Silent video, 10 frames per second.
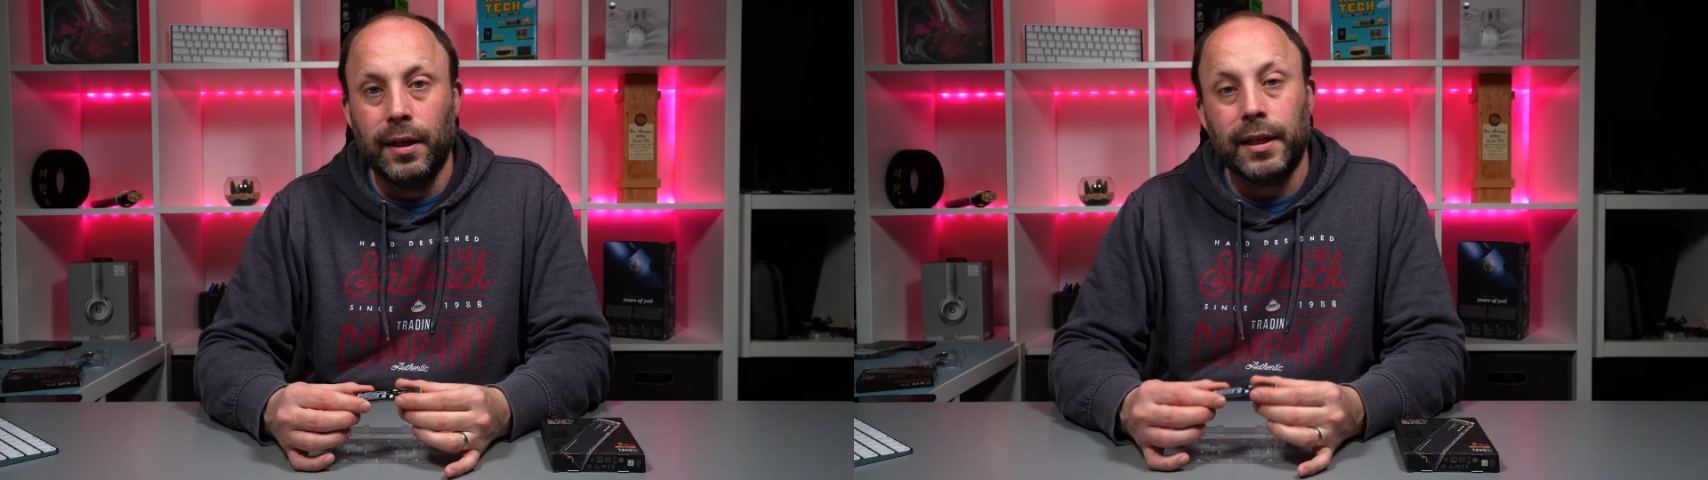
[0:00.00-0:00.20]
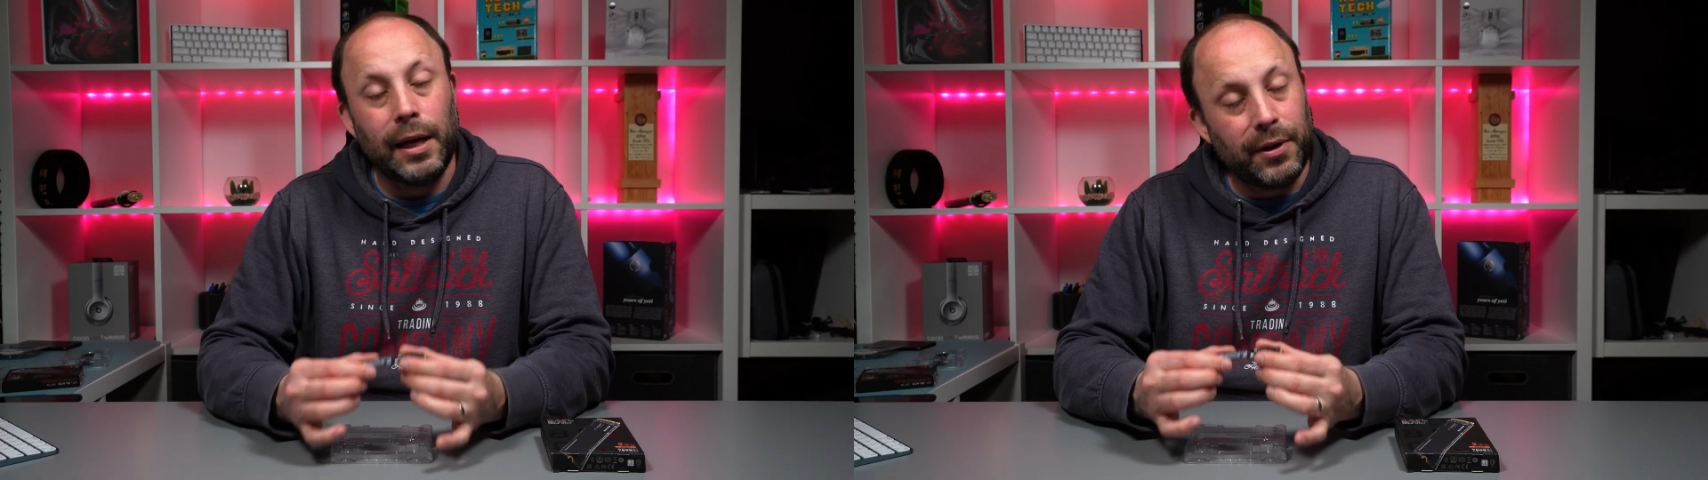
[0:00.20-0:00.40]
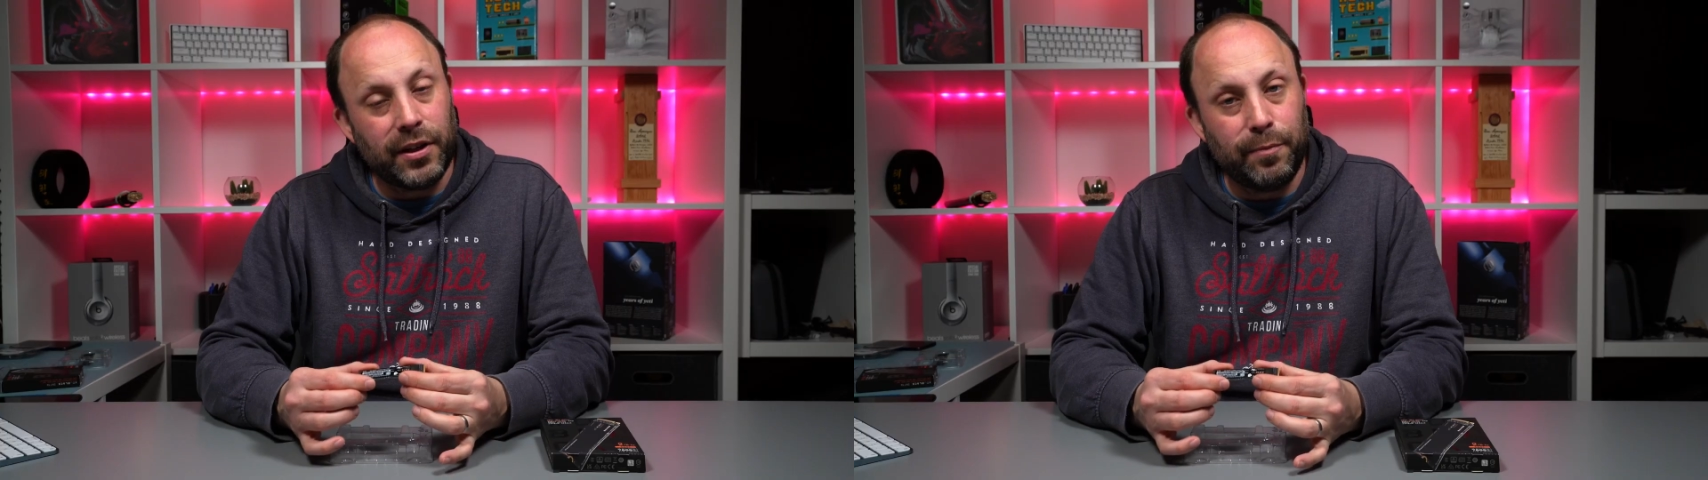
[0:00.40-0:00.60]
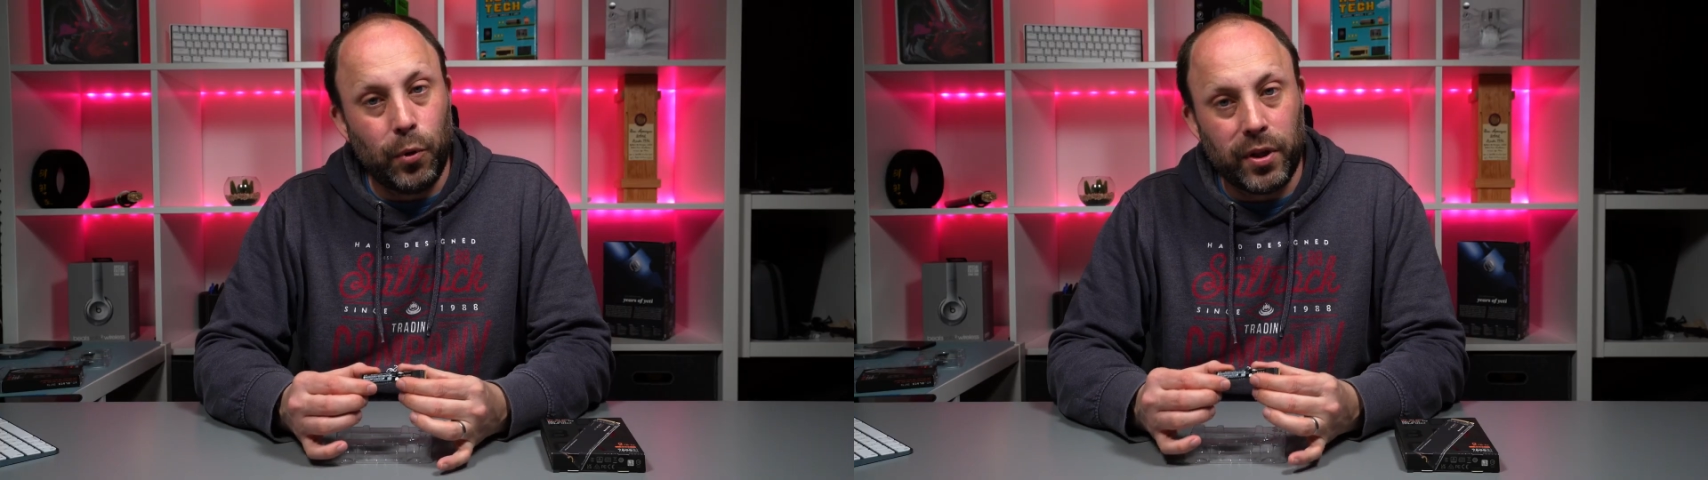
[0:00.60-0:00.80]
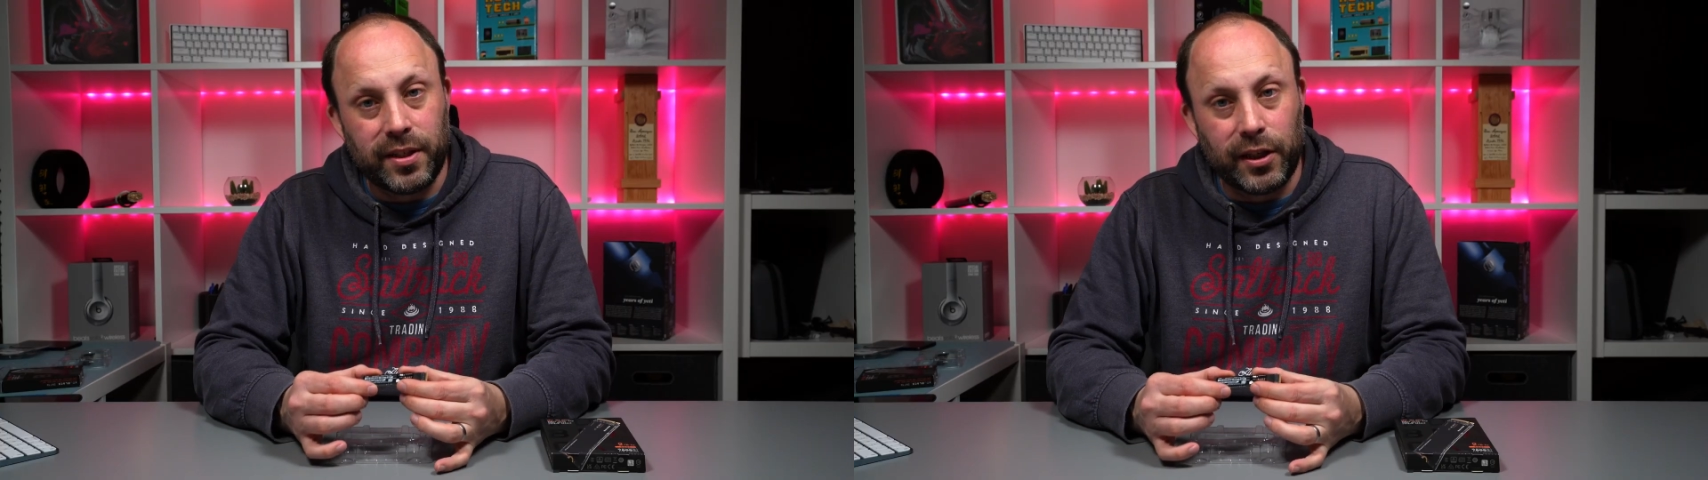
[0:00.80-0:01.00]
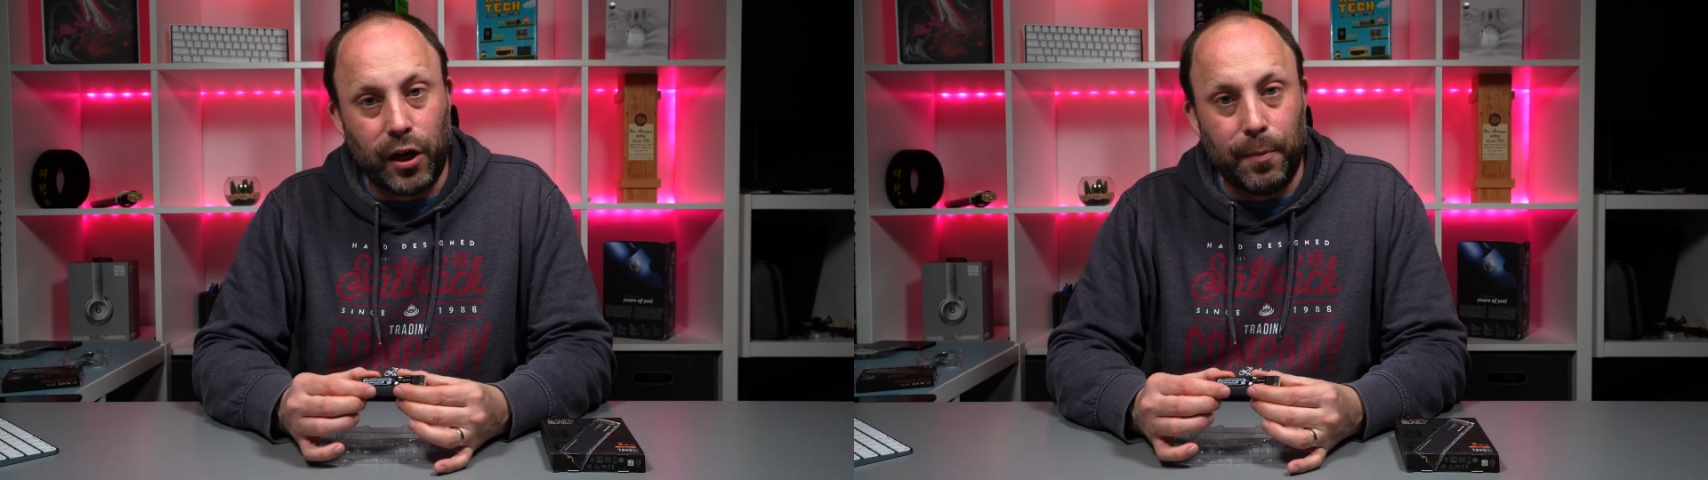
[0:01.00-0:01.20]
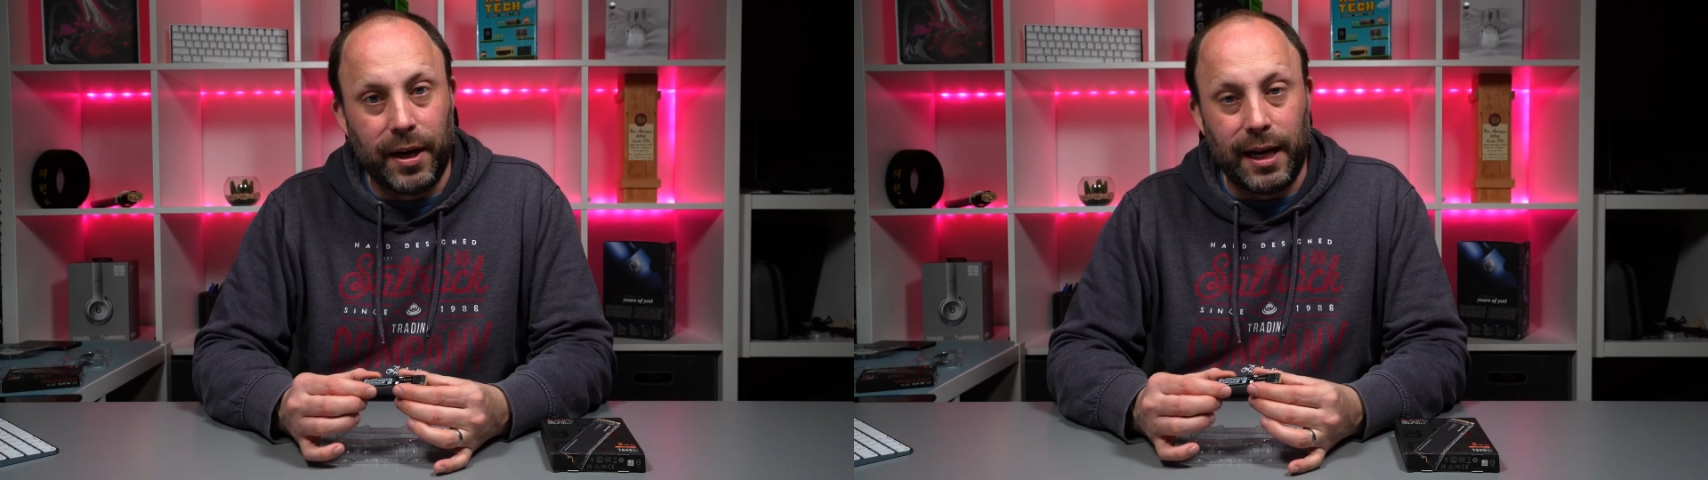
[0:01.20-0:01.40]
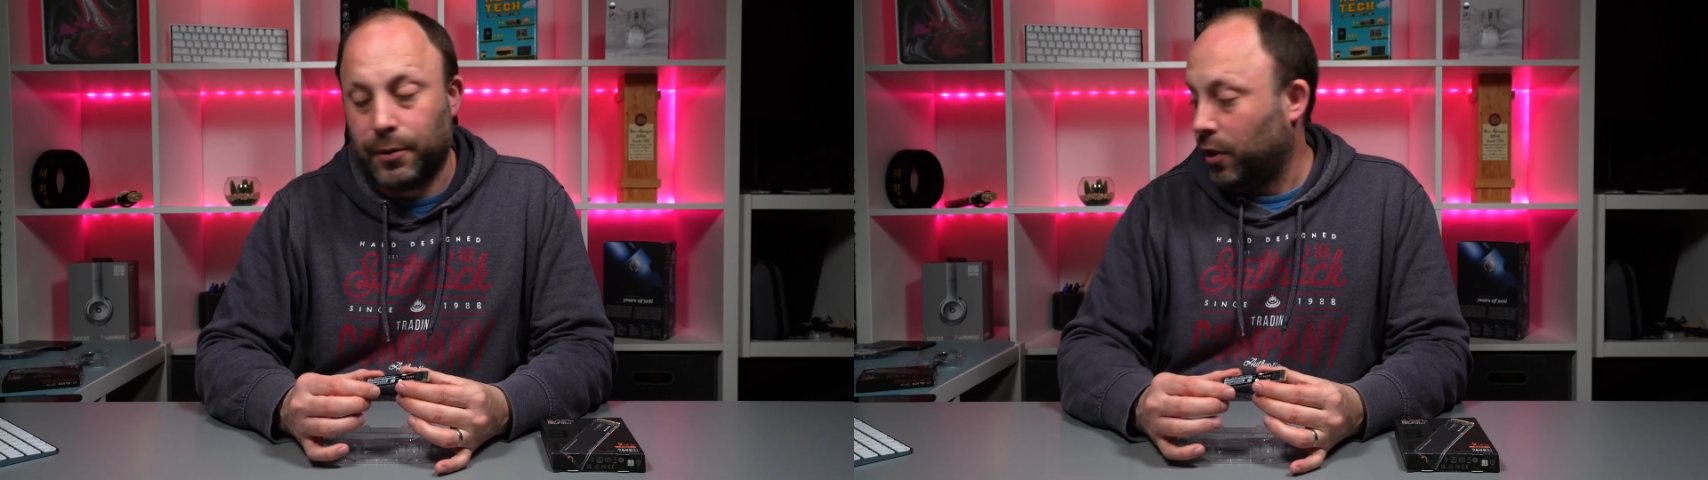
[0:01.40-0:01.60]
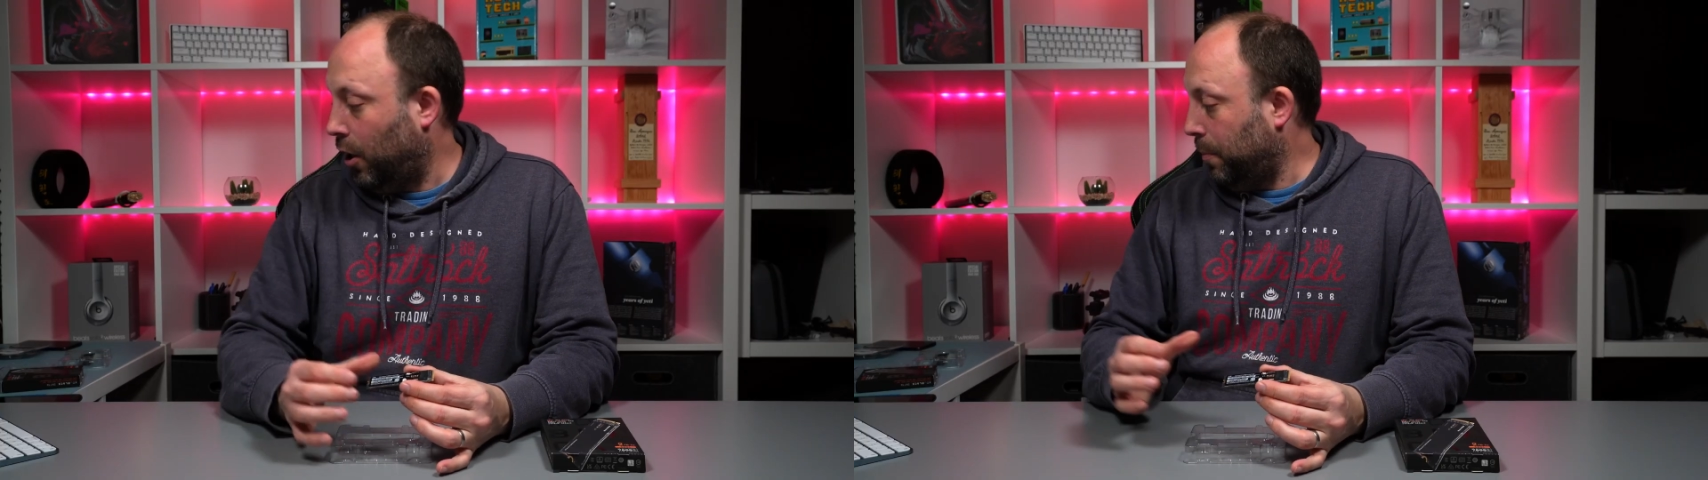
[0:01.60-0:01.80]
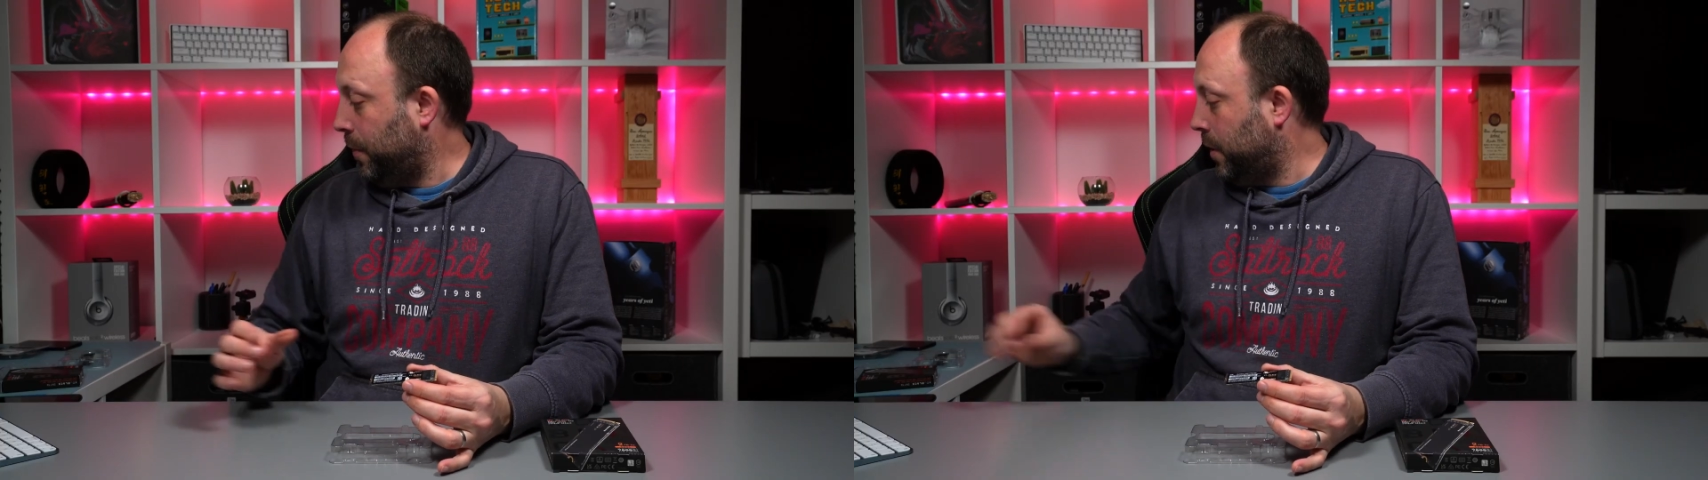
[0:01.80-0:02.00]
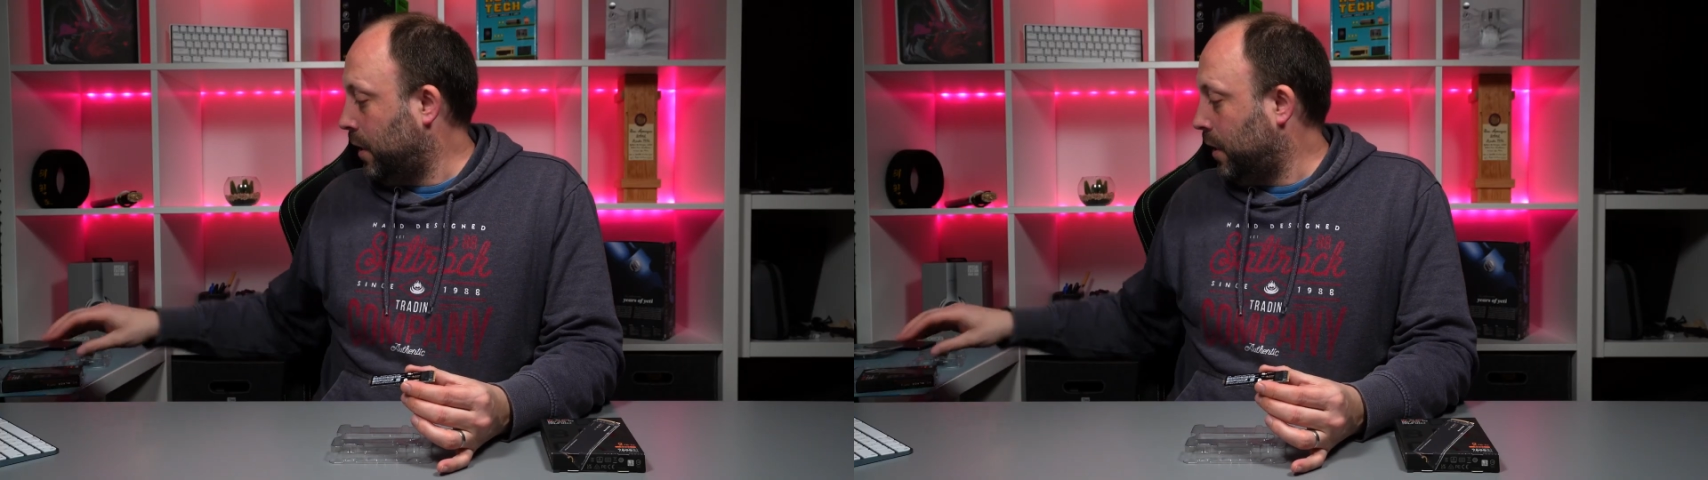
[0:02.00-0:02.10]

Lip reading: Now, as I've bought this to go on my laptop,